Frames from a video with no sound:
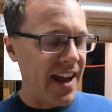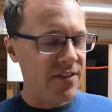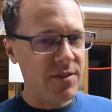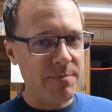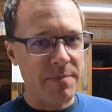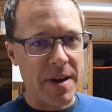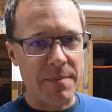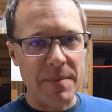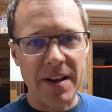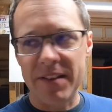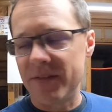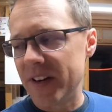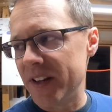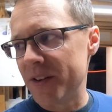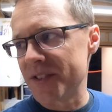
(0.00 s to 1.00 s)
haven't been making
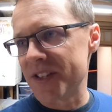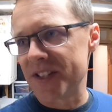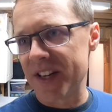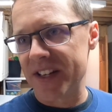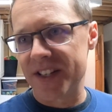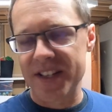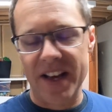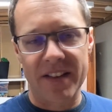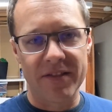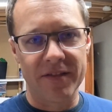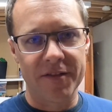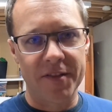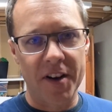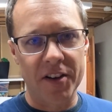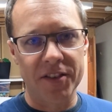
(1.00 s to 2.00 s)
videos because I just haven't
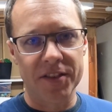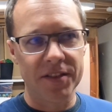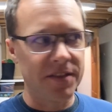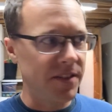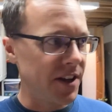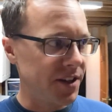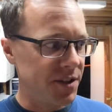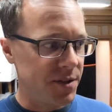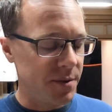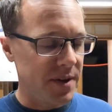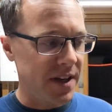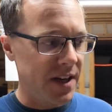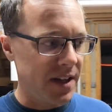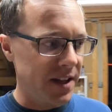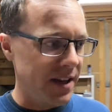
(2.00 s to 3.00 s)
felt like
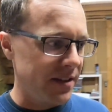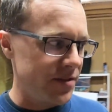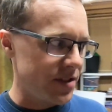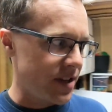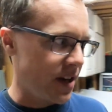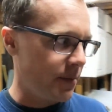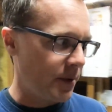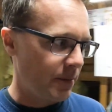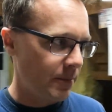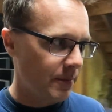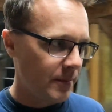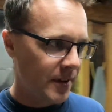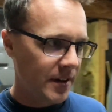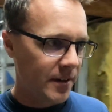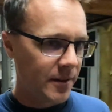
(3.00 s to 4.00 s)
doing anything. I've just kind of been
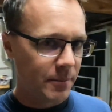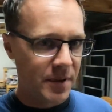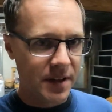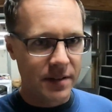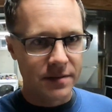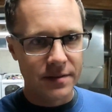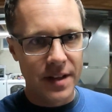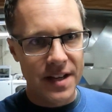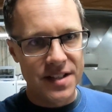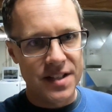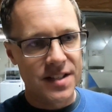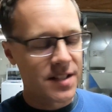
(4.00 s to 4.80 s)
like a big lazy